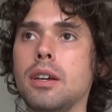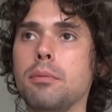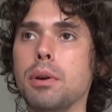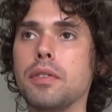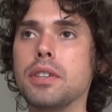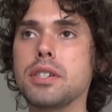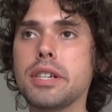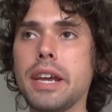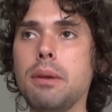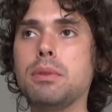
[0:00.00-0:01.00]
But at the
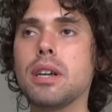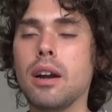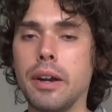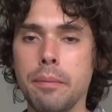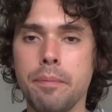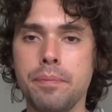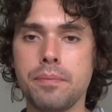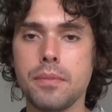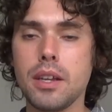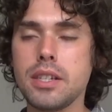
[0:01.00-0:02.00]
same time,
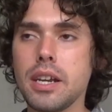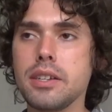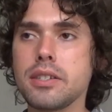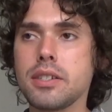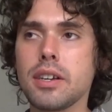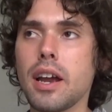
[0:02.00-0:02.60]
it tastes